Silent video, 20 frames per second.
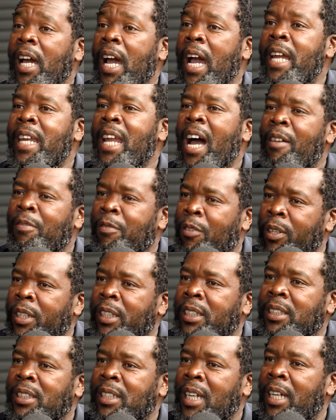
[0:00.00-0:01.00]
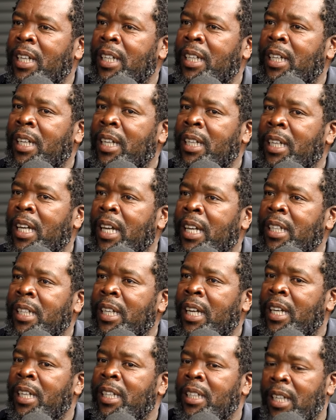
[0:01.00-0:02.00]
And I've got
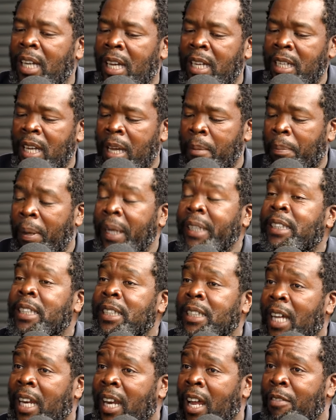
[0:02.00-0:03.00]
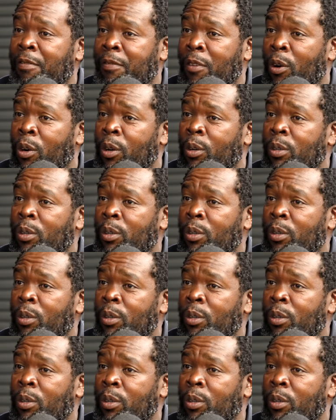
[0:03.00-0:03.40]
a pattern that I follow.